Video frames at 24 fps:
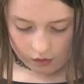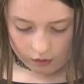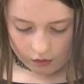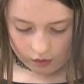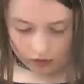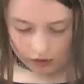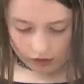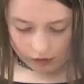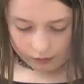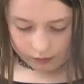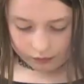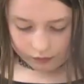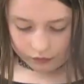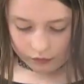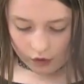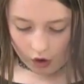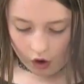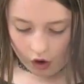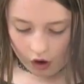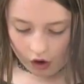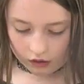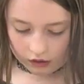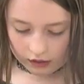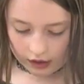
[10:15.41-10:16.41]
Well,
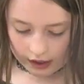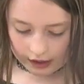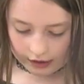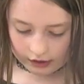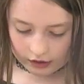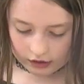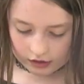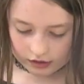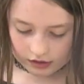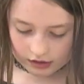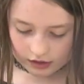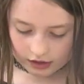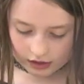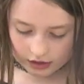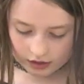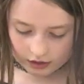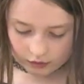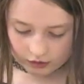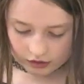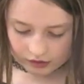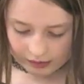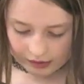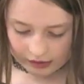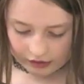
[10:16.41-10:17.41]
all I could
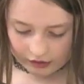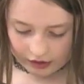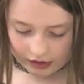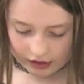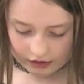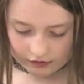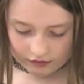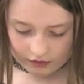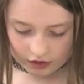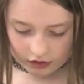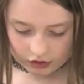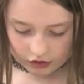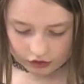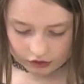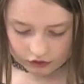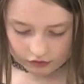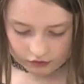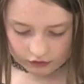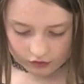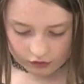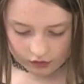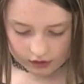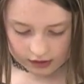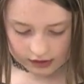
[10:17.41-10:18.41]
hear was my grandfather's
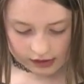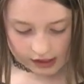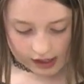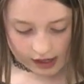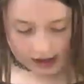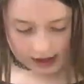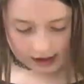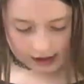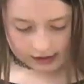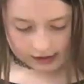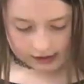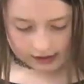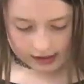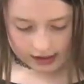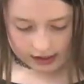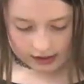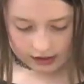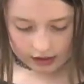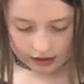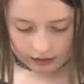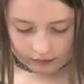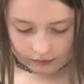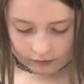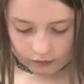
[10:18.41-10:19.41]
voice
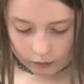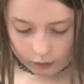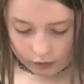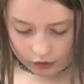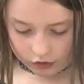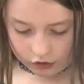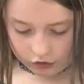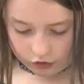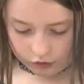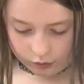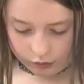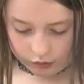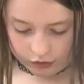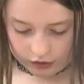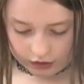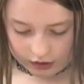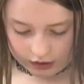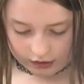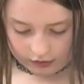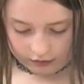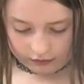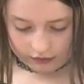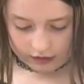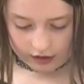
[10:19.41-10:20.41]
stand up for what you
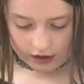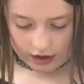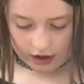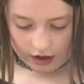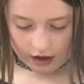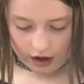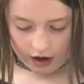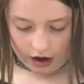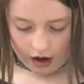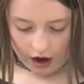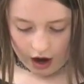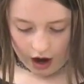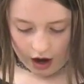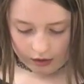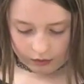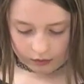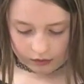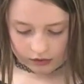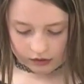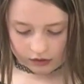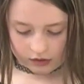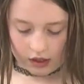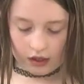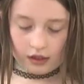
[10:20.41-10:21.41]
believe. I
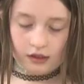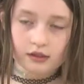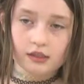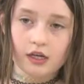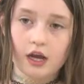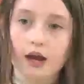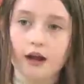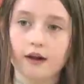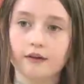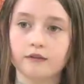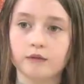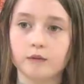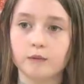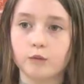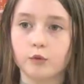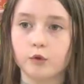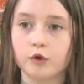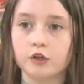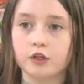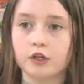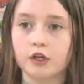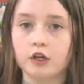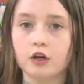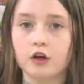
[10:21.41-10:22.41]
was not tired from
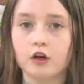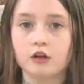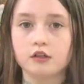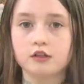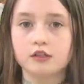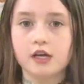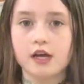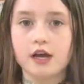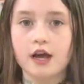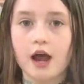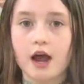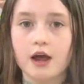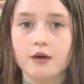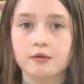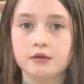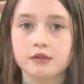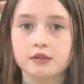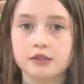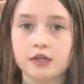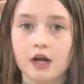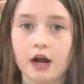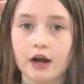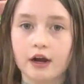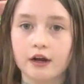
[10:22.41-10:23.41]
working all day, I
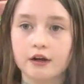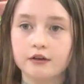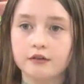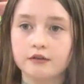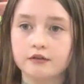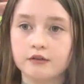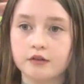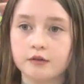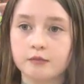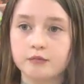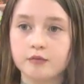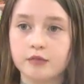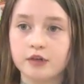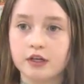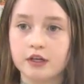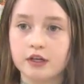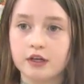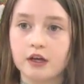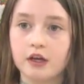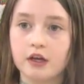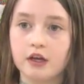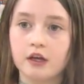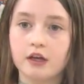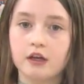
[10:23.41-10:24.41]
was tired from
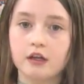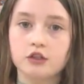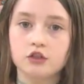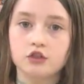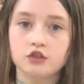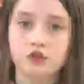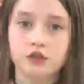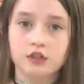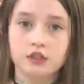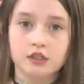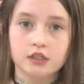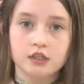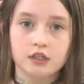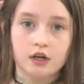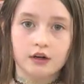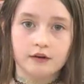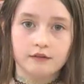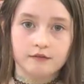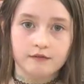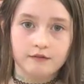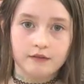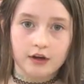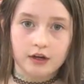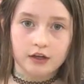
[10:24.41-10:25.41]
being treated
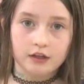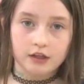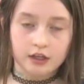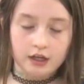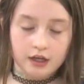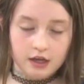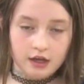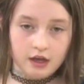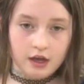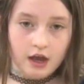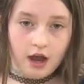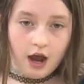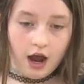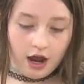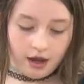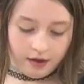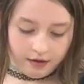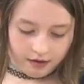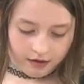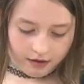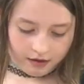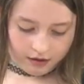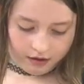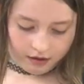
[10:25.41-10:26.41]
unfairly.
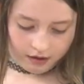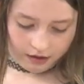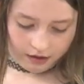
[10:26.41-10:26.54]
I